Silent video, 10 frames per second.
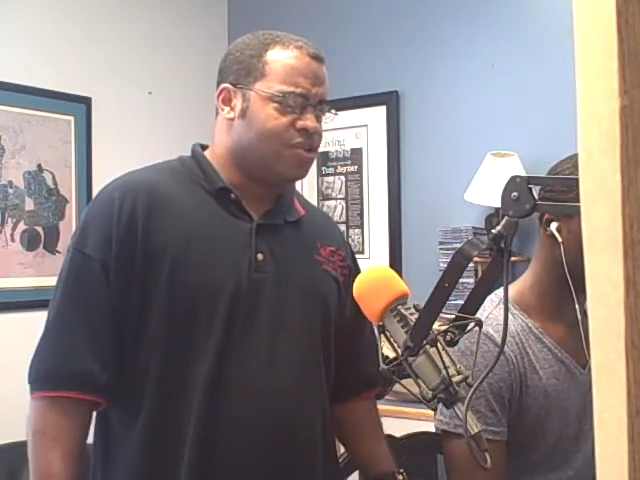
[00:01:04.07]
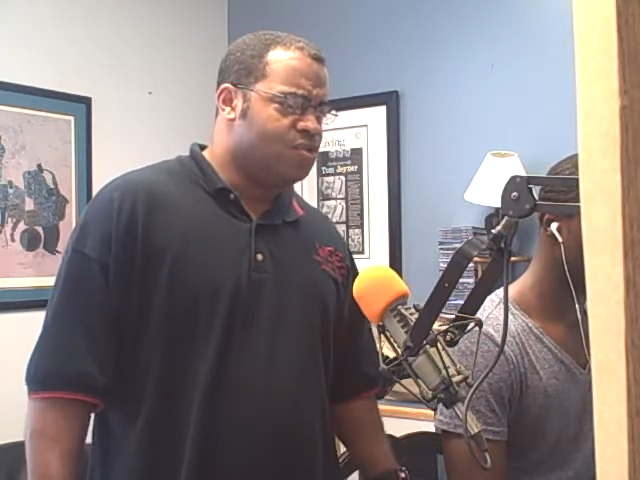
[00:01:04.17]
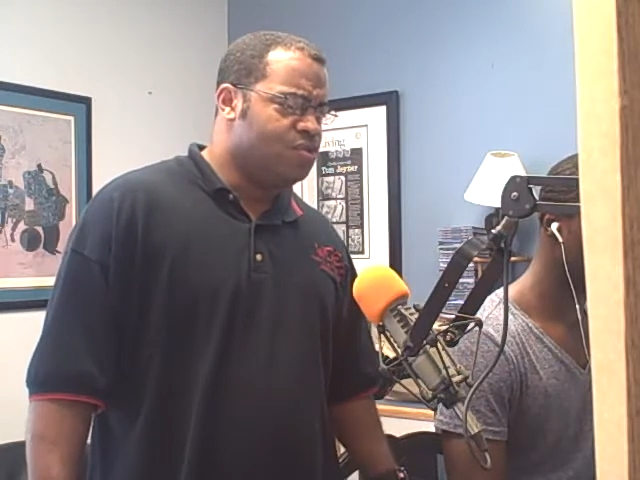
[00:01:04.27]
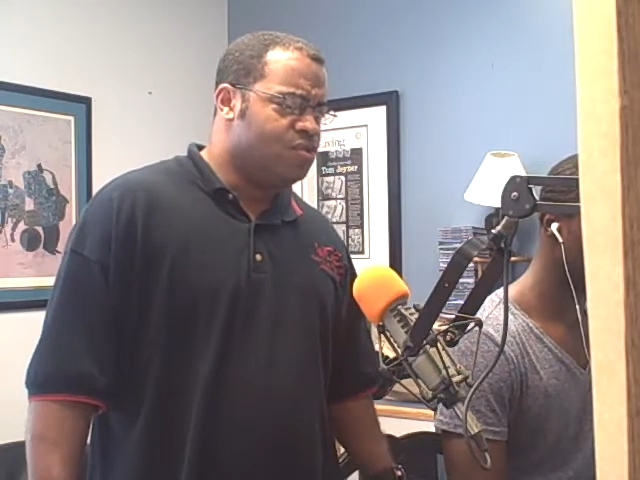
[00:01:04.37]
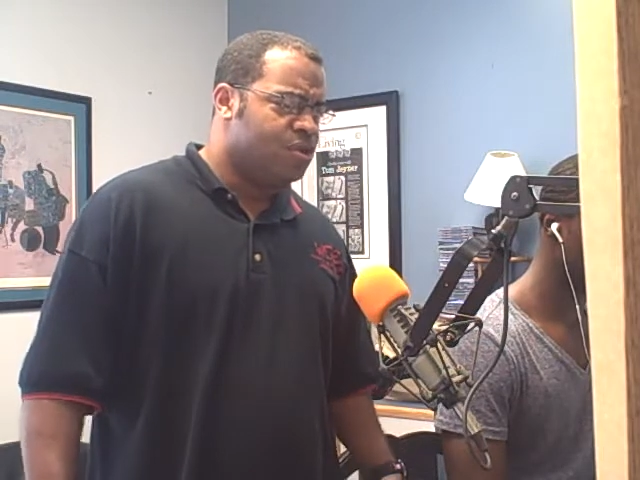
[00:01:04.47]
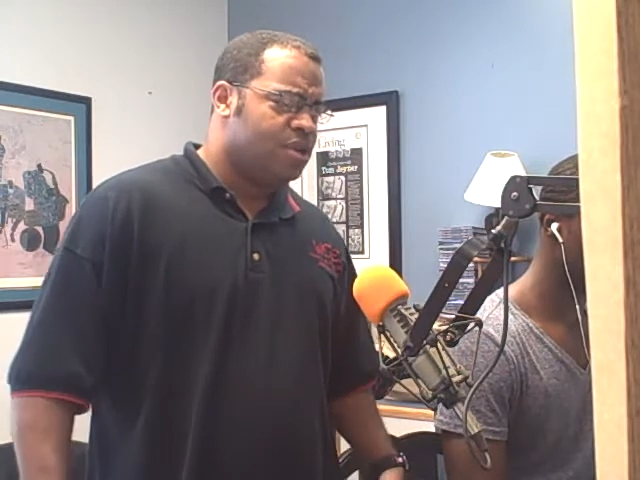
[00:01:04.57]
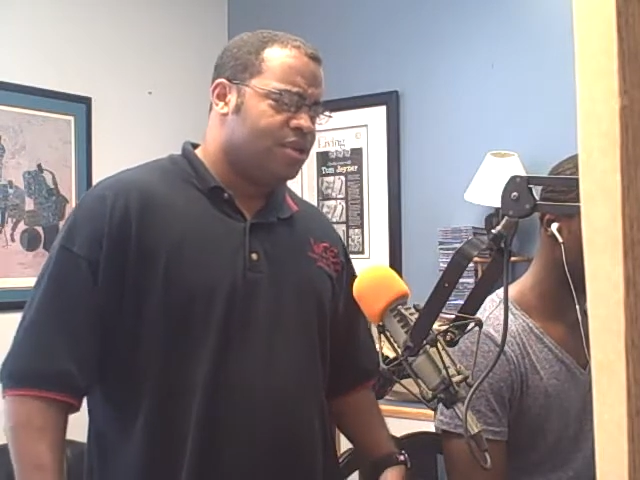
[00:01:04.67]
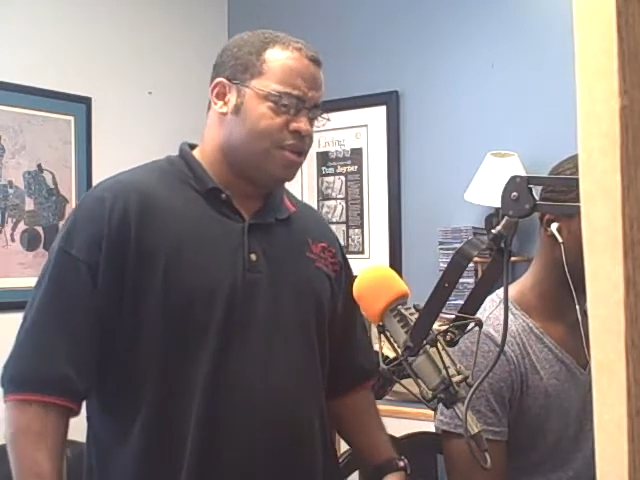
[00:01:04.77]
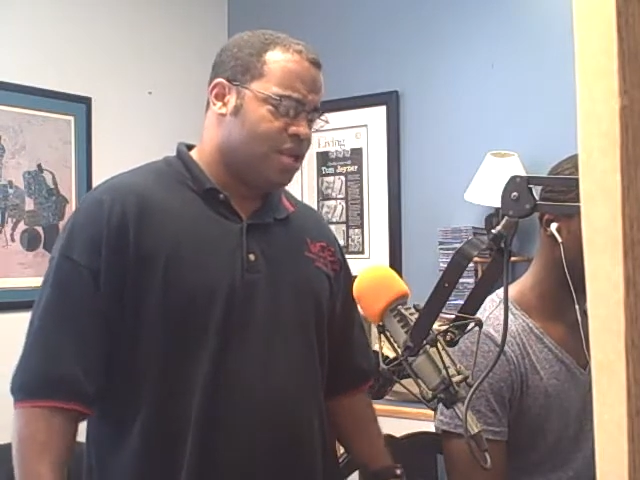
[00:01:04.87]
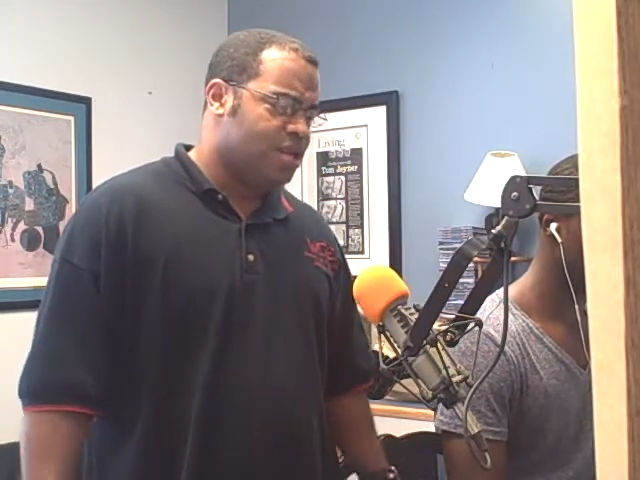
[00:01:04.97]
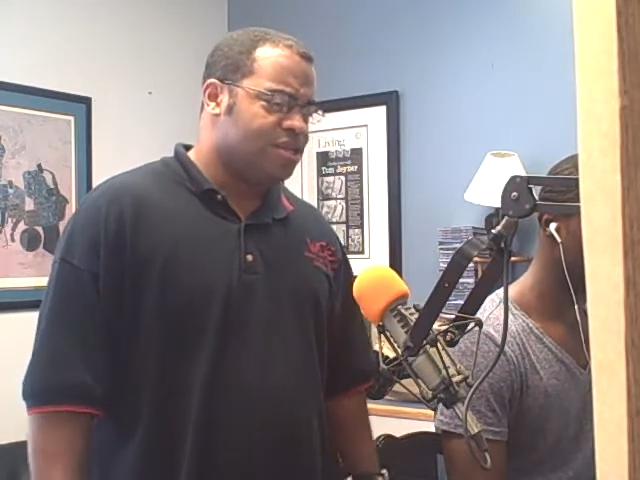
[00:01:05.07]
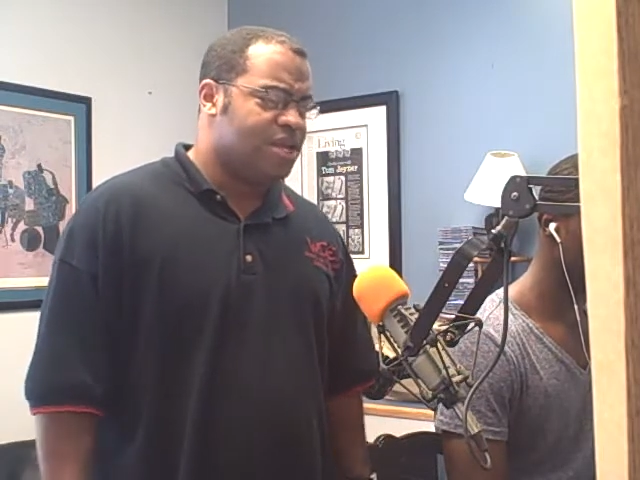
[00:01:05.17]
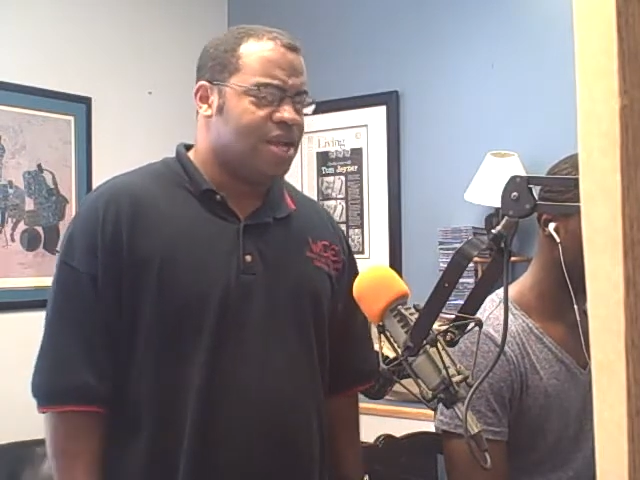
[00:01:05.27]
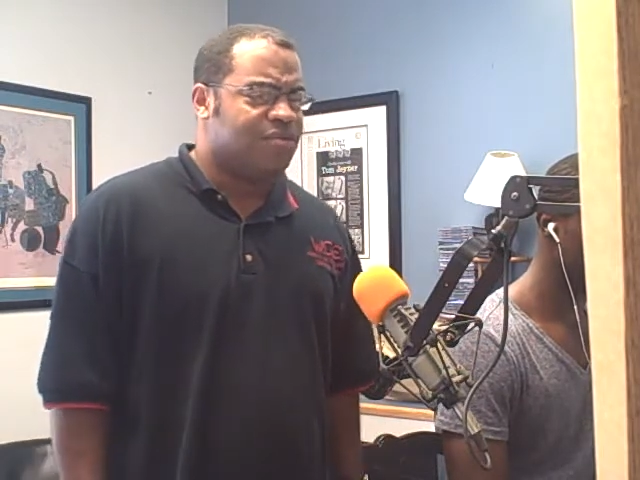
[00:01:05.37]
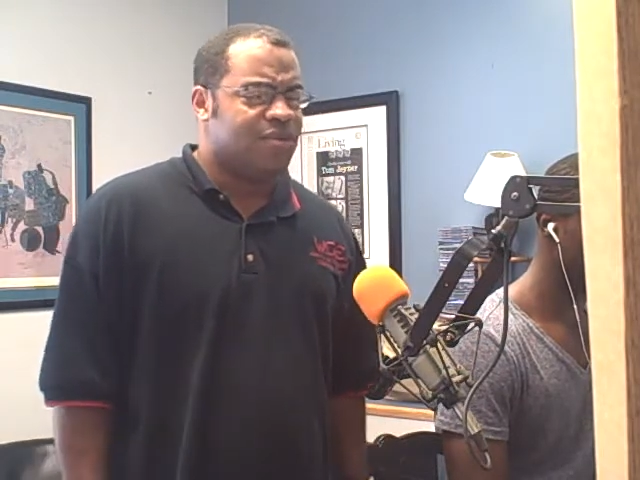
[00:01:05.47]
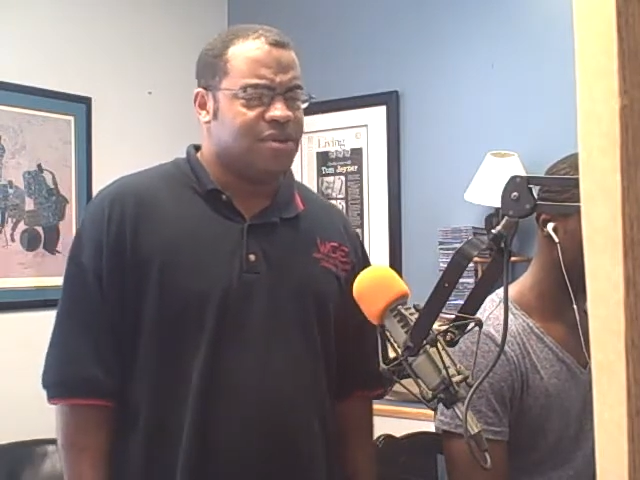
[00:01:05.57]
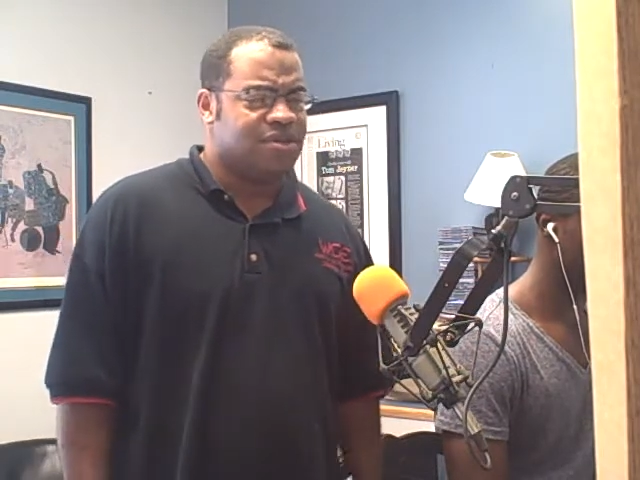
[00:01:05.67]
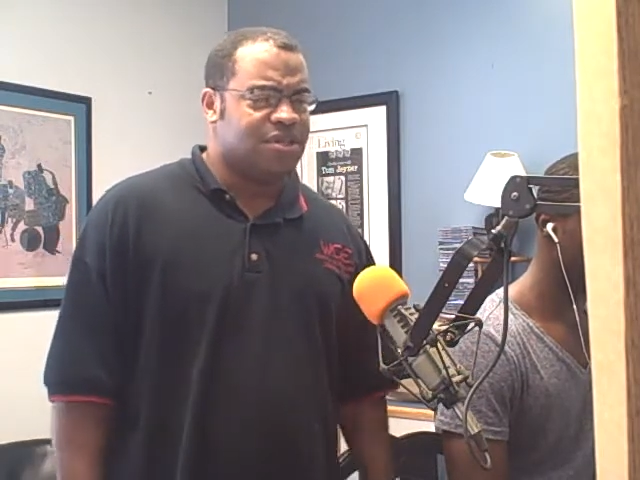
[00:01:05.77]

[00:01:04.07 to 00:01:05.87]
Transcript: the New King James Version,